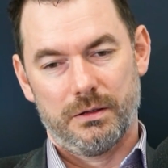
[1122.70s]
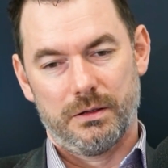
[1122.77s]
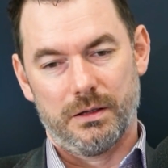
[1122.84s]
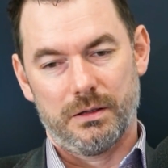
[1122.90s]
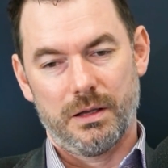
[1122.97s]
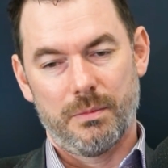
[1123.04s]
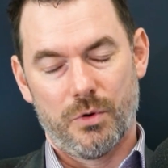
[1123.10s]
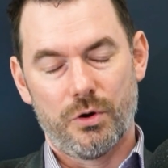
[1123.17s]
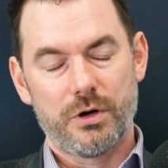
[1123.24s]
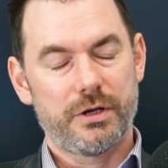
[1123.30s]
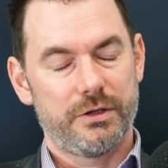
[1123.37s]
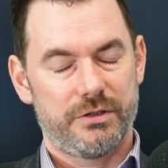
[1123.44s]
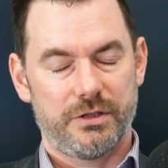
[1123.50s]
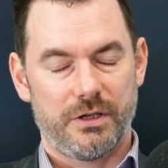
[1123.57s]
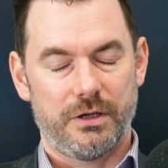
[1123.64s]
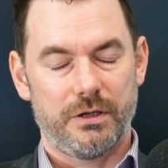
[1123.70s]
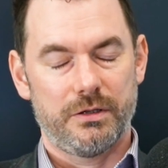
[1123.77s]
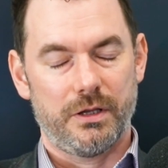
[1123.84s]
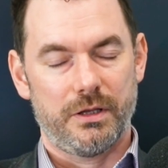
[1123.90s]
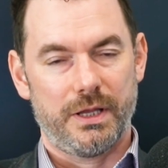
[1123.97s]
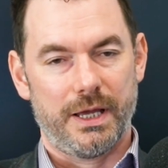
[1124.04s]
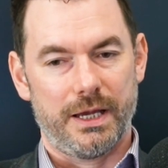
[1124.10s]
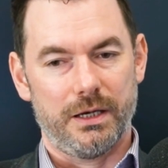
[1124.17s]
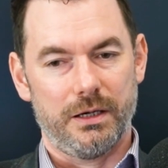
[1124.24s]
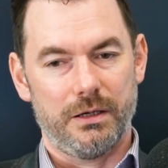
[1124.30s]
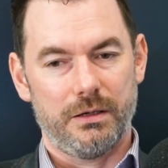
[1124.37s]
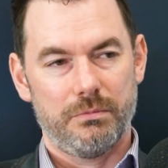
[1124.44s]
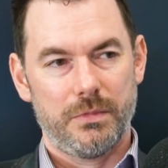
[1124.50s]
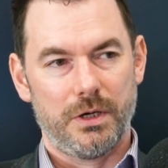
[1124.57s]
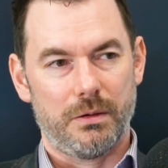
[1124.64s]
more concerned that they
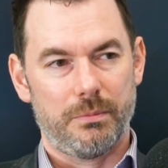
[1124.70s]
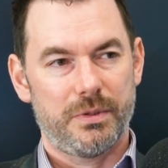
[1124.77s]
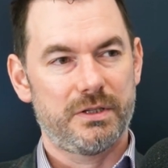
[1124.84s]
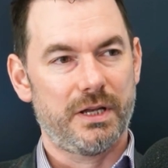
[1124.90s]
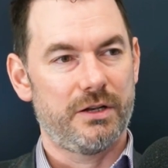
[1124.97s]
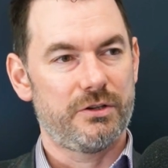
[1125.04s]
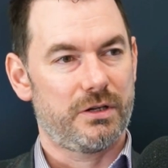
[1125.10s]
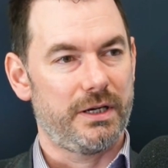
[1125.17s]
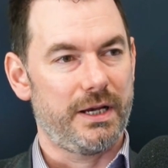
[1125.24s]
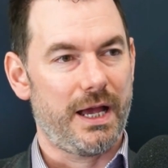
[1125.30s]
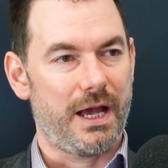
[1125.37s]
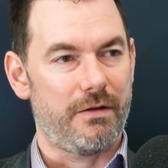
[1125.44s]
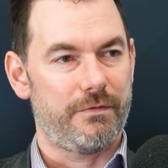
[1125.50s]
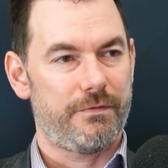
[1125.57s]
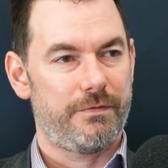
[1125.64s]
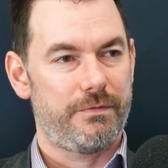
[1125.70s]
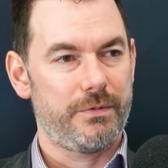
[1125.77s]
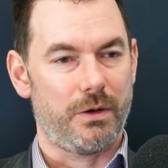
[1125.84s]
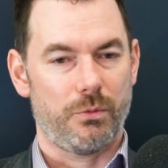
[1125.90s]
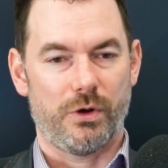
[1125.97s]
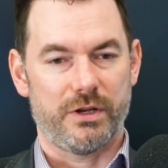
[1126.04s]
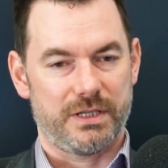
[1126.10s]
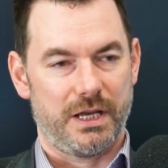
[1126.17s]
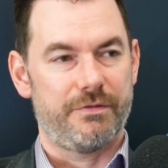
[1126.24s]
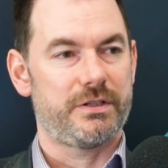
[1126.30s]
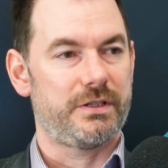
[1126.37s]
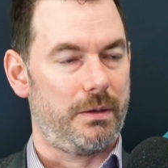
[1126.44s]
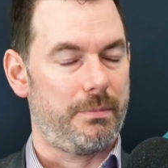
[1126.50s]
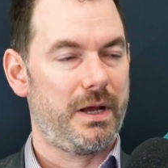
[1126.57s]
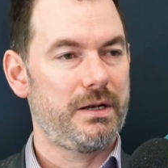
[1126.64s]
potentially have, whilst they have a
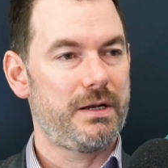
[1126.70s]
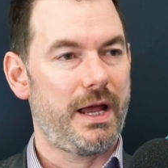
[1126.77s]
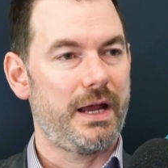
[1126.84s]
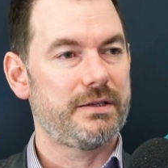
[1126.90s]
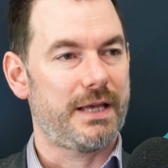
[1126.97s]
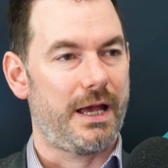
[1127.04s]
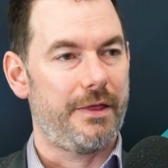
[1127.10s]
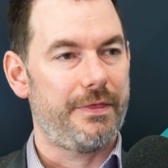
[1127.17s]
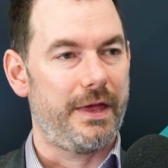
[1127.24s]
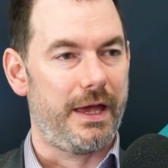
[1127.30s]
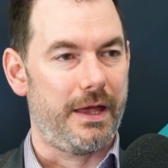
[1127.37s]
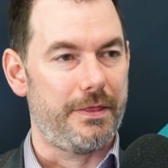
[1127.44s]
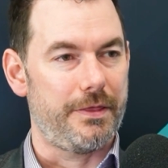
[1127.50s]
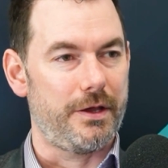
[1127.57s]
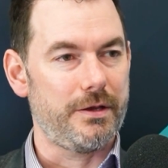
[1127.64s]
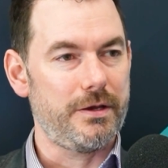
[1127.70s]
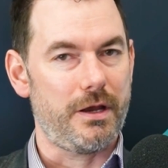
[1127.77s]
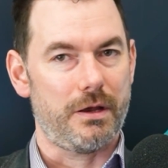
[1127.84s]
set of mandates out there, that